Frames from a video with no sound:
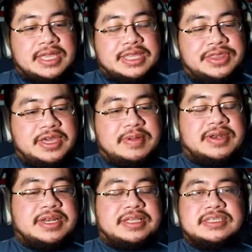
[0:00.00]
The thing about
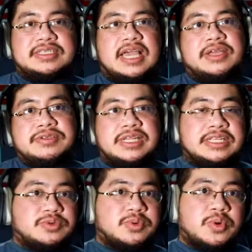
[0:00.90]
it is, is I usually
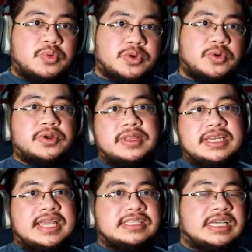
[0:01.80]
like to record during the
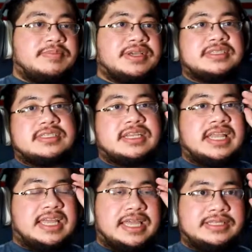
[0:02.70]
daytime because the
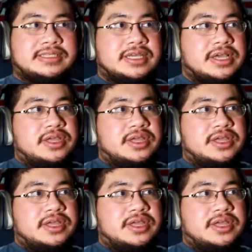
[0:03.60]
sunlight hits